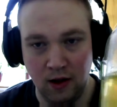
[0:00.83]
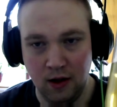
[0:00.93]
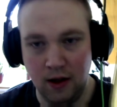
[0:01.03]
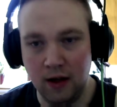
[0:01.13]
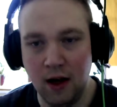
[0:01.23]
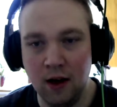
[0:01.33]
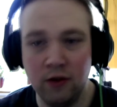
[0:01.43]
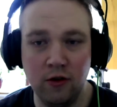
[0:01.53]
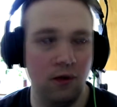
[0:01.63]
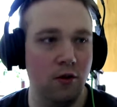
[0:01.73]
Hey
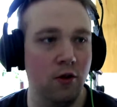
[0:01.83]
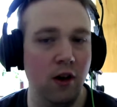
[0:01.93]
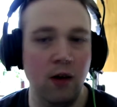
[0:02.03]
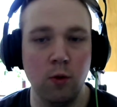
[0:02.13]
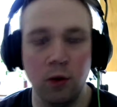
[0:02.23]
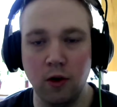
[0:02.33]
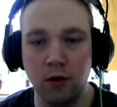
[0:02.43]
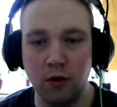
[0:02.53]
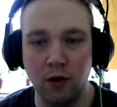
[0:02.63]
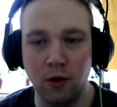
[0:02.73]
guys! Today we're
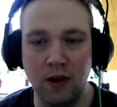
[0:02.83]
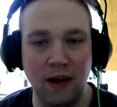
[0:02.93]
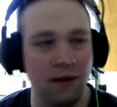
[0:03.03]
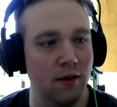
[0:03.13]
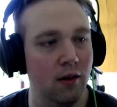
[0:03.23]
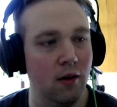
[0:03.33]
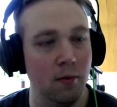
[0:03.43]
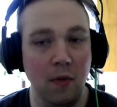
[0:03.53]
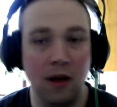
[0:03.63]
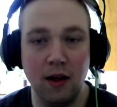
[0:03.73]
going to look at uh,
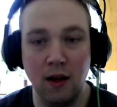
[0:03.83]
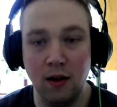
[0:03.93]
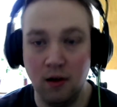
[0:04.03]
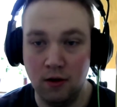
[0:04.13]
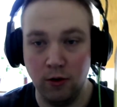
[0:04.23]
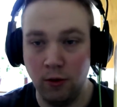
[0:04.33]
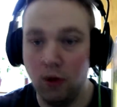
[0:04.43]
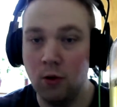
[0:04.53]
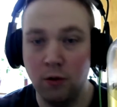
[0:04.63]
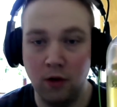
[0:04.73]
making your
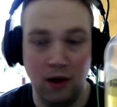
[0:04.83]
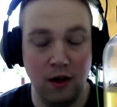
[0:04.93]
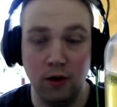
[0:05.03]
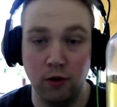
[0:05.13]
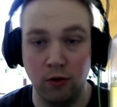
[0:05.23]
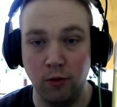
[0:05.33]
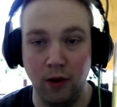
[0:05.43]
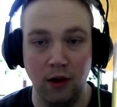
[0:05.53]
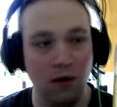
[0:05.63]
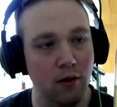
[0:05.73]
own energy
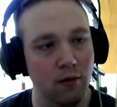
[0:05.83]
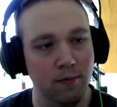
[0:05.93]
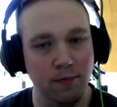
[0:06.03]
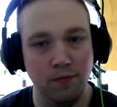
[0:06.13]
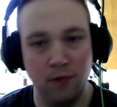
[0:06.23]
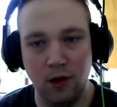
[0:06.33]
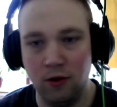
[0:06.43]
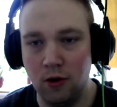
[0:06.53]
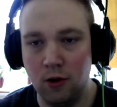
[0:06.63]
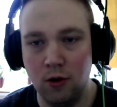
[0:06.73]
drink.
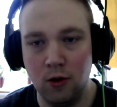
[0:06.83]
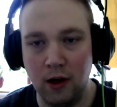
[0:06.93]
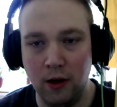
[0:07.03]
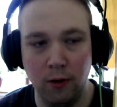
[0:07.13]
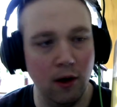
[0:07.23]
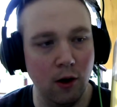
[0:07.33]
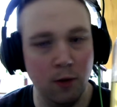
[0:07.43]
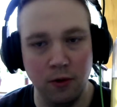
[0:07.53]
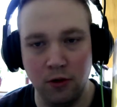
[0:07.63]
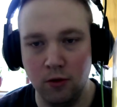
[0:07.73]
So I really
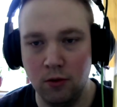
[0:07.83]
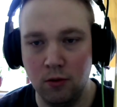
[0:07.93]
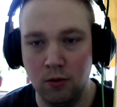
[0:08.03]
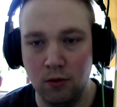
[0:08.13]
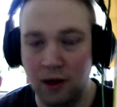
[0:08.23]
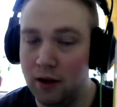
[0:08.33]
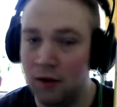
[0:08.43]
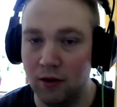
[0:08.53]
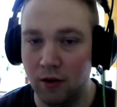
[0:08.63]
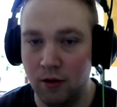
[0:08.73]
hope you do like
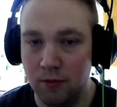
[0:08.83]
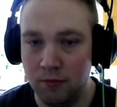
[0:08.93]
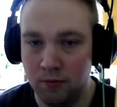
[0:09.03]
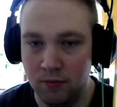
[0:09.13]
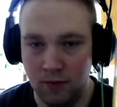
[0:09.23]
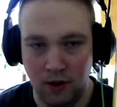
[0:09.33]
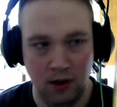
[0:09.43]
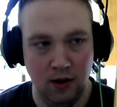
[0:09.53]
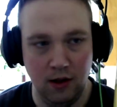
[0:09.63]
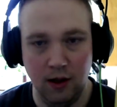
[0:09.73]
this.
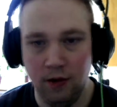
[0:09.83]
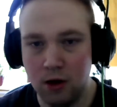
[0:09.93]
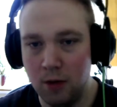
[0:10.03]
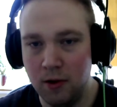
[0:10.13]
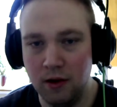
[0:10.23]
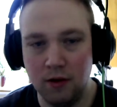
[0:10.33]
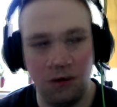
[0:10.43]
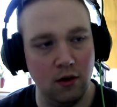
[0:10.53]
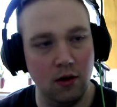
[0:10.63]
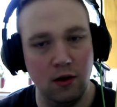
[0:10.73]
Leave a
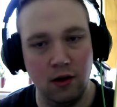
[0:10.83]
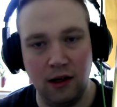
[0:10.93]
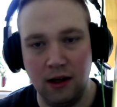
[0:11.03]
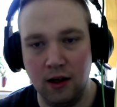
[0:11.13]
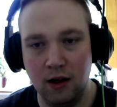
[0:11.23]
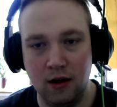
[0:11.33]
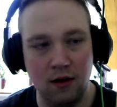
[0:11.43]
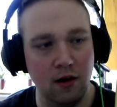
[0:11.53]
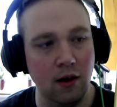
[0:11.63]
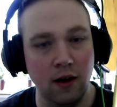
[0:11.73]
comment,
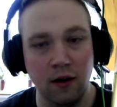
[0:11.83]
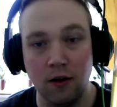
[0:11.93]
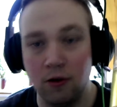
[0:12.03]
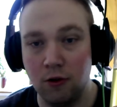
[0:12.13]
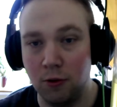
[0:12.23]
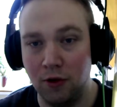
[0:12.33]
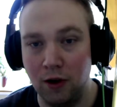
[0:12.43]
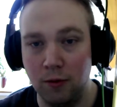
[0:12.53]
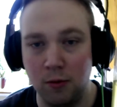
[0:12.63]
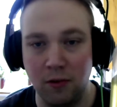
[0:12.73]
like and
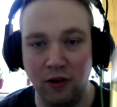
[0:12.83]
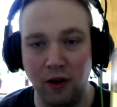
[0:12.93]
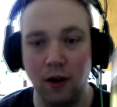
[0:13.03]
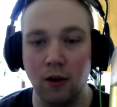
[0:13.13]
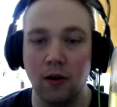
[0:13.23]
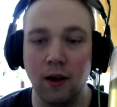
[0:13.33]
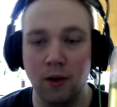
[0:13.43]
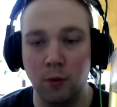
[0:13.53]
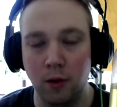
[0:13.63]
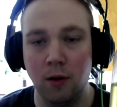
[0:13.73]
subscribe to my channel.
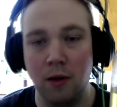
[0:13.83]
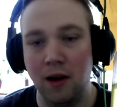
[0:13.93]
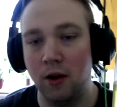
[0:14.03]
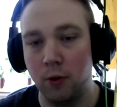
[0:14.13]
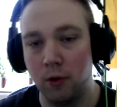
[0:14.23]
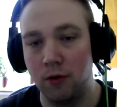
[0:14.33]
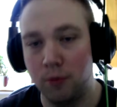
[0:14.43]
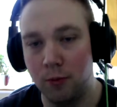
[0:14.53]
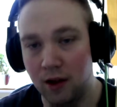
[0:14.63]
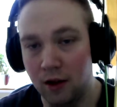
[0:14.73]
It will mean the world
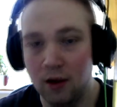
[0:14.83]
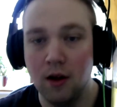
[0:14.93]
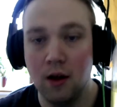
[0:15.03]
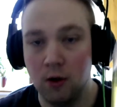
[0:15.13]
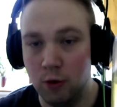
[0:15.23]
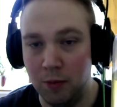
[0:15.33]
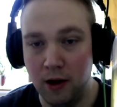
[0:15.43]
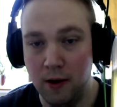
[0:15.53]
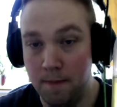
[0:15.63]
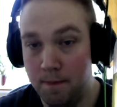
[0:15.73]
for me. Goodbye!